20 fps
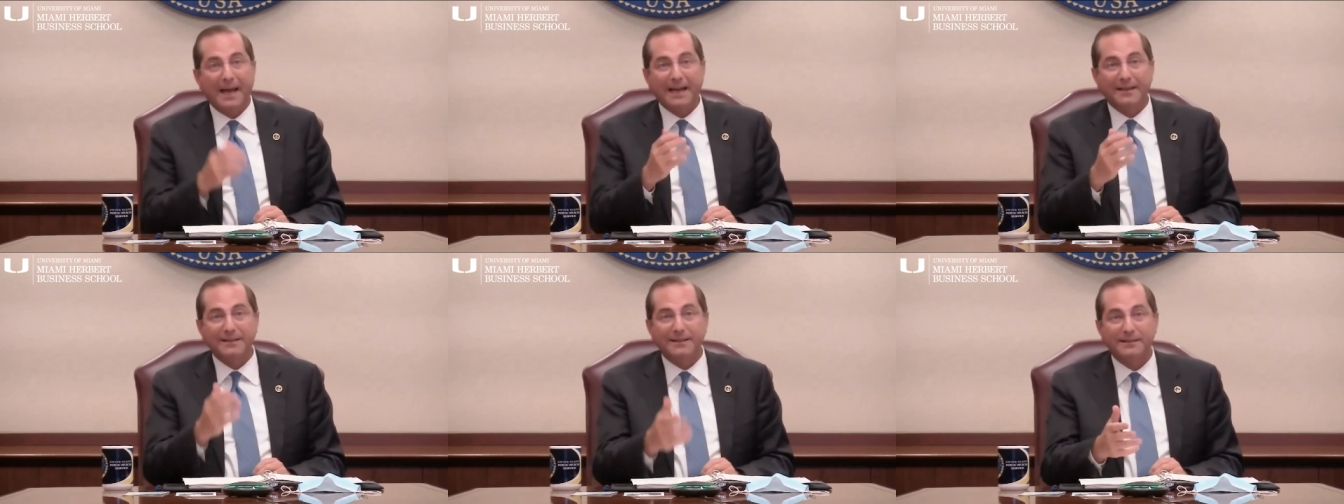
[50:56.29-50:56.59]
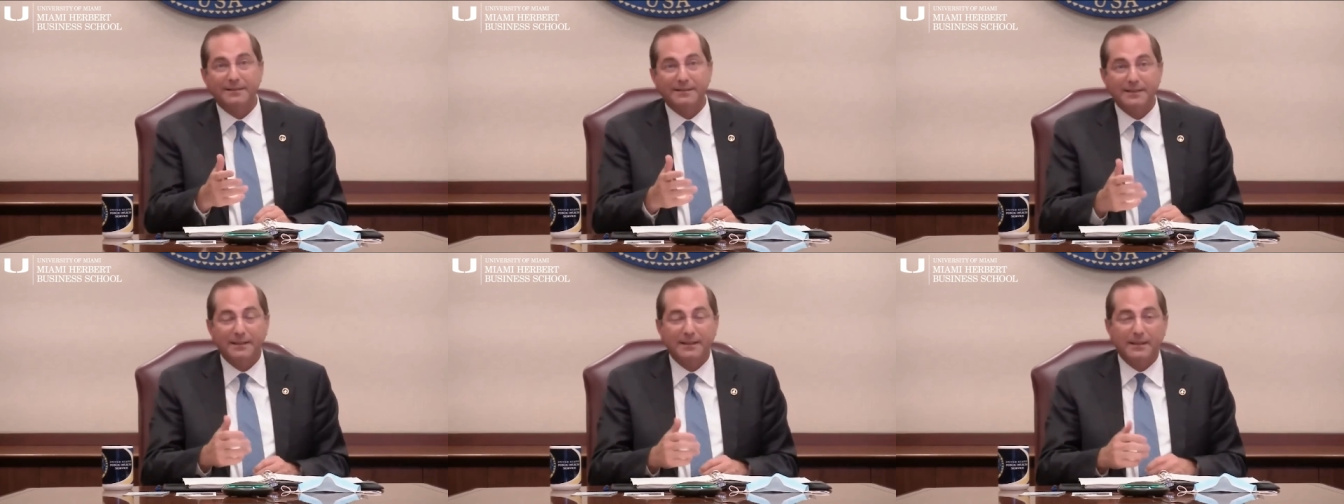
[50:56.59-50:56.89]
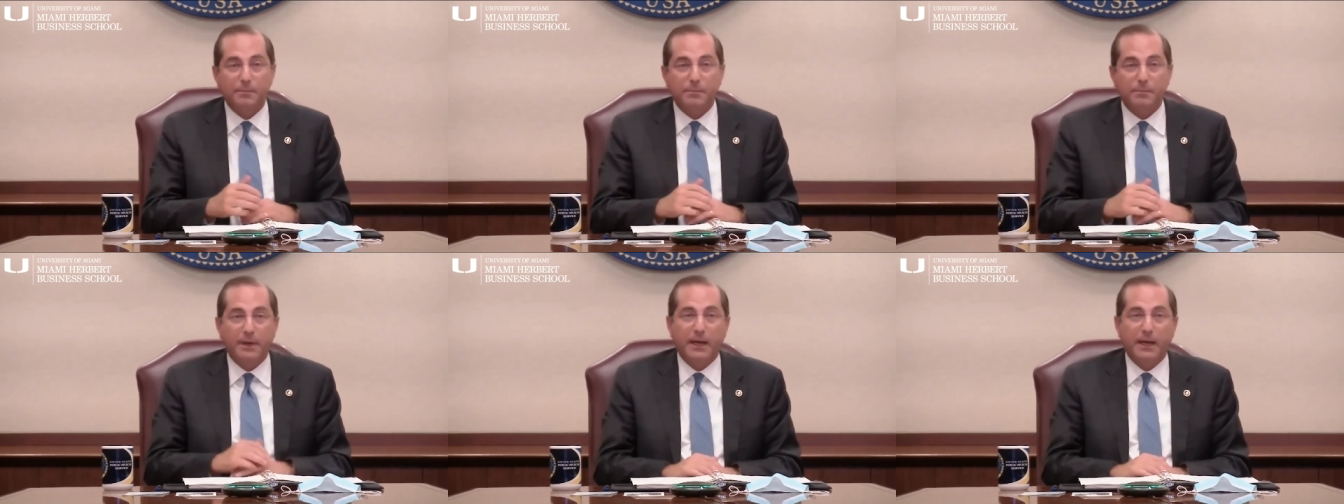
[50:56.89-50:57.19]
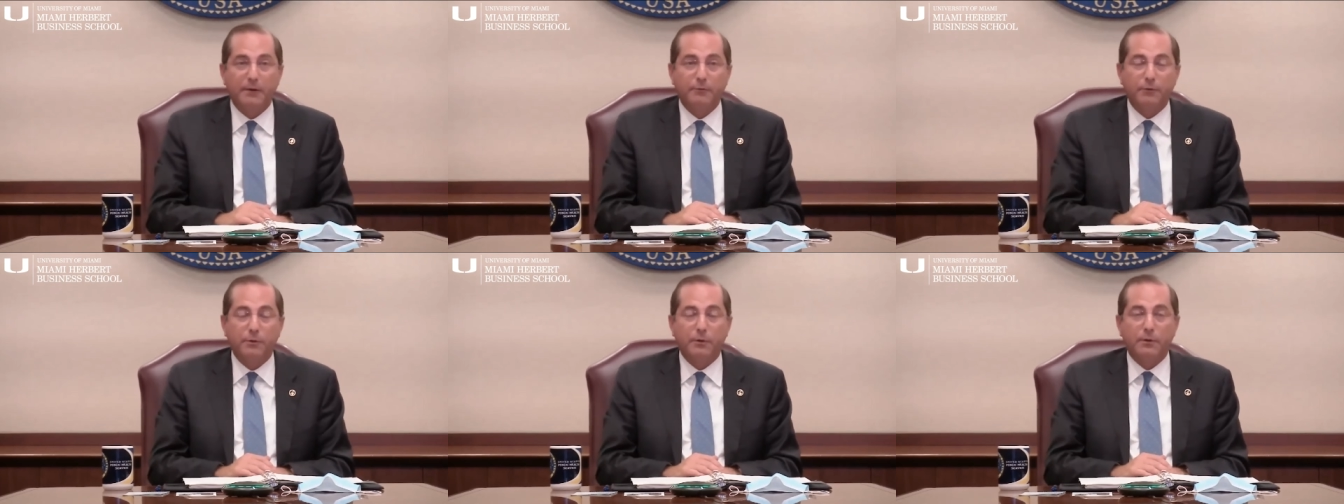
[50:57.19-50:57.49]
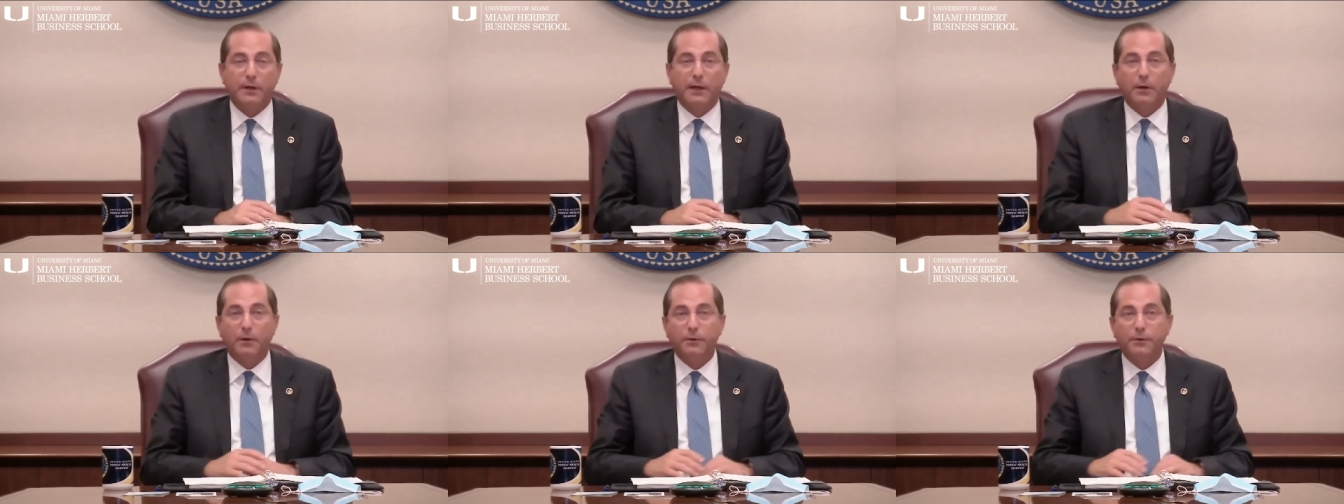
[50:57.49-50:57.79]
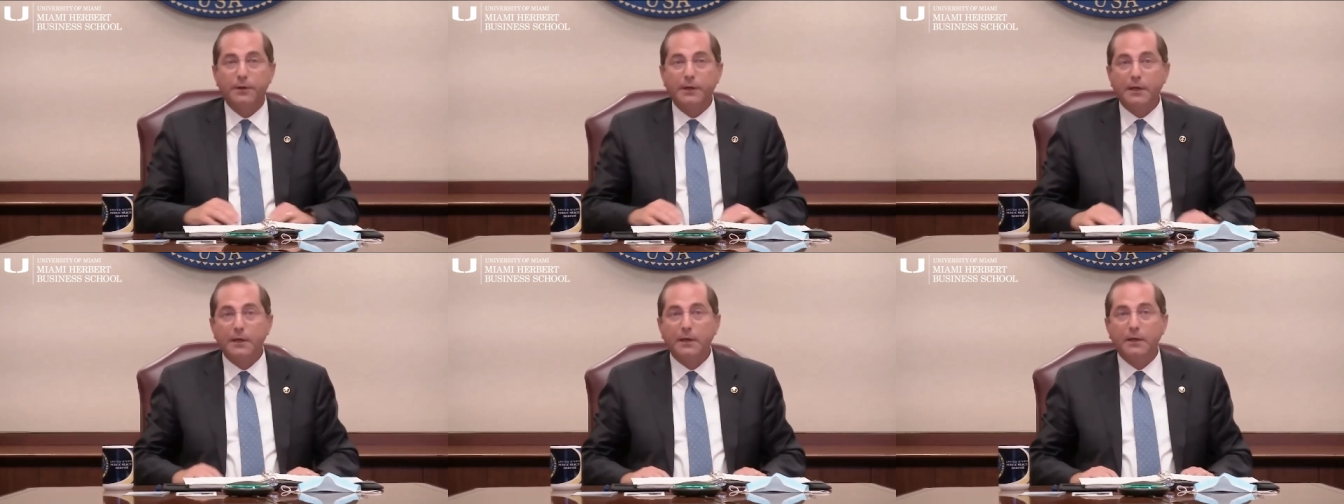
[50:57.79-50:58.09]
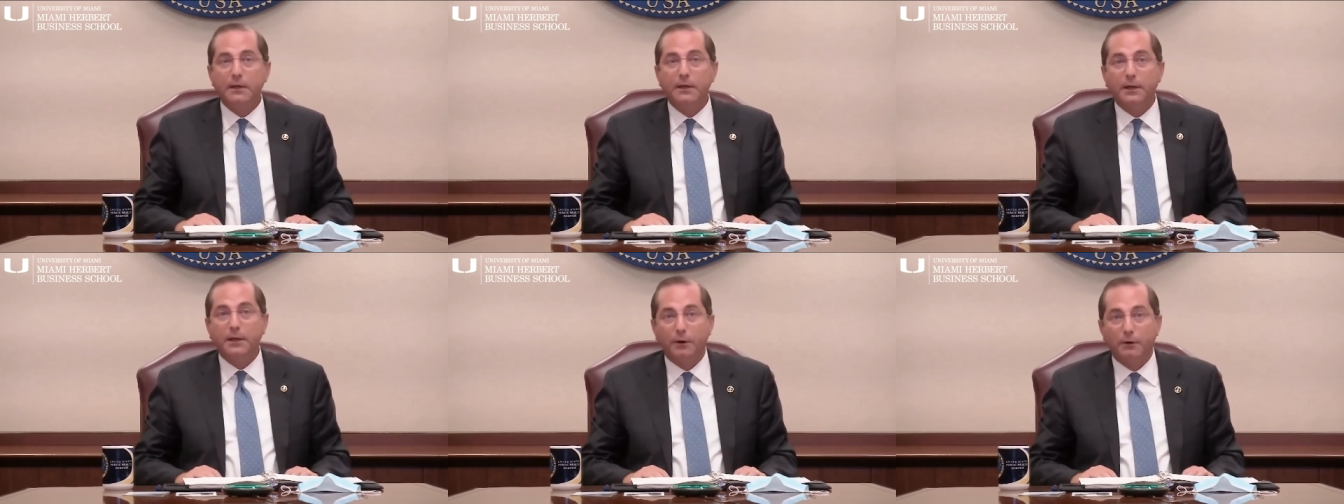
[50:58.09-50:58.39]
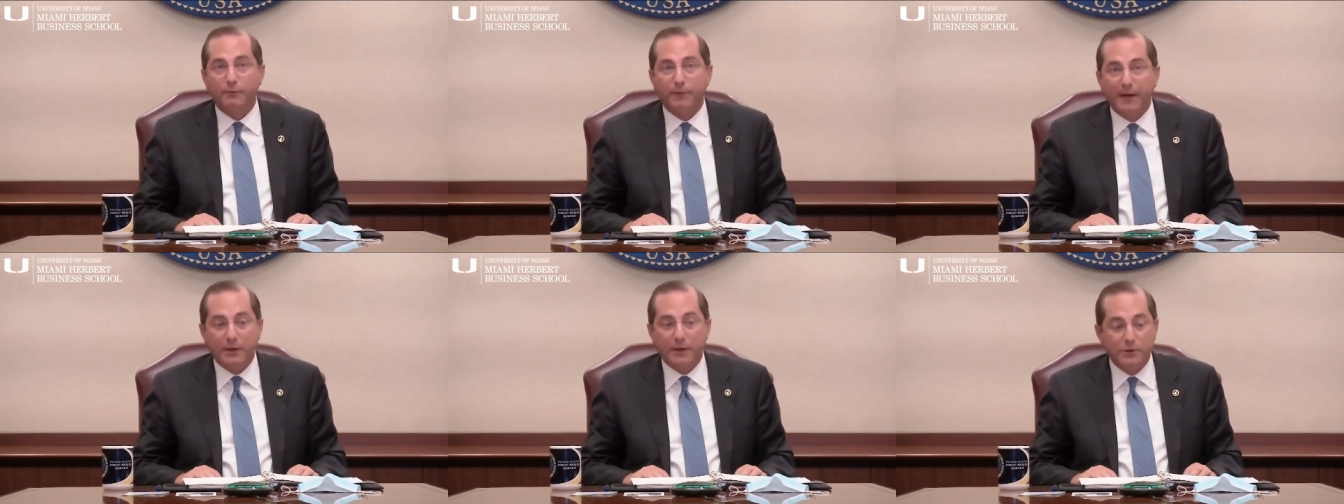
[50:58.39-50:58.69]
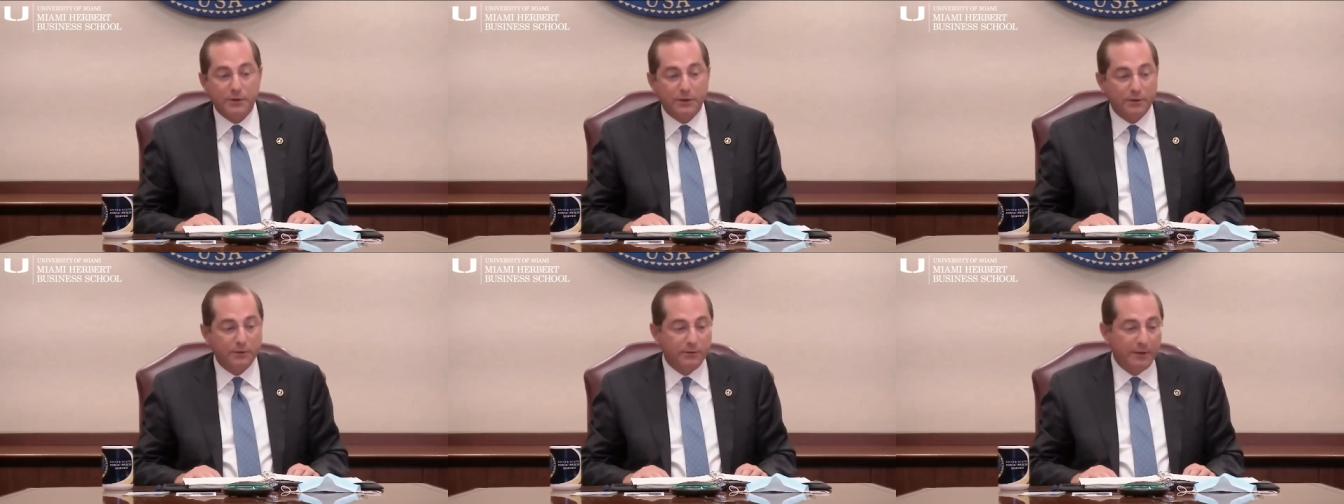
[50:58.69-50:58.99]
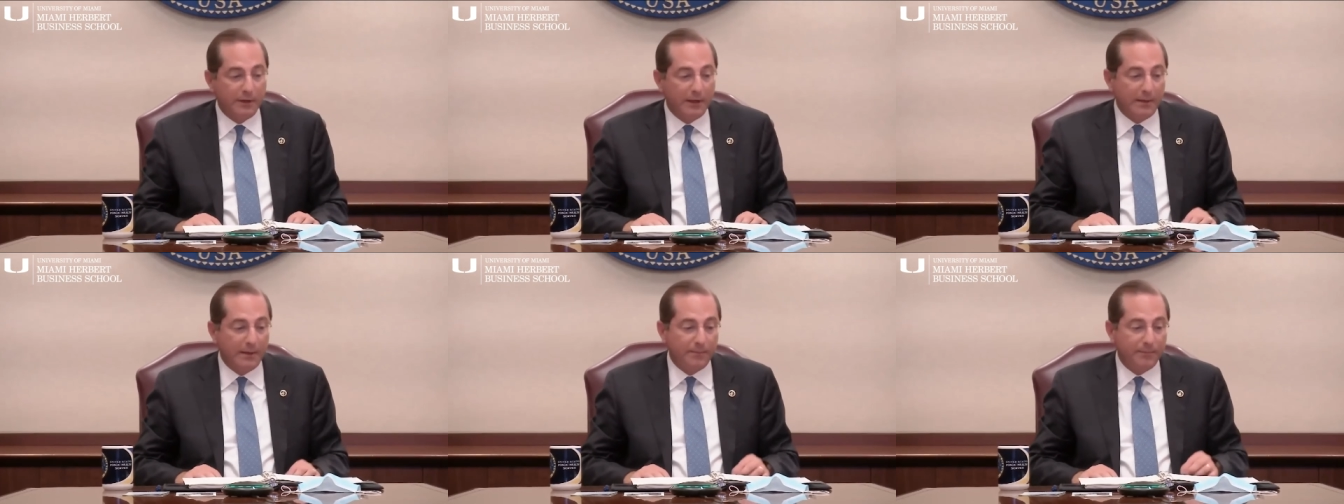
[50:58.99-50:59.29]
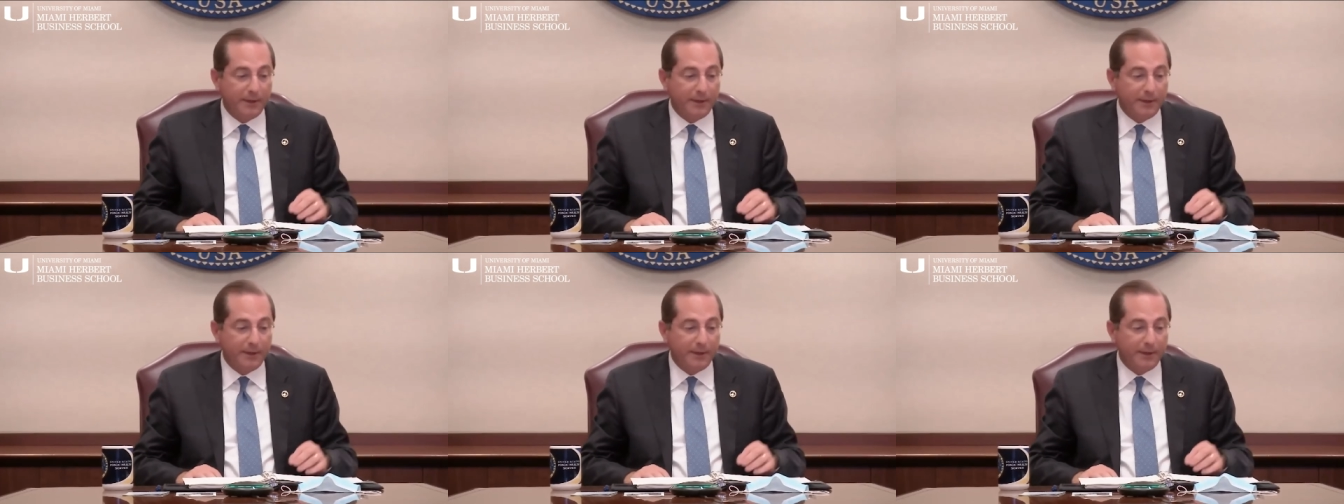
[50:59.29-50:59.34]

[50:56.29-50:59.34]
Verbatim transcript: back to seeking behavioral health interventions.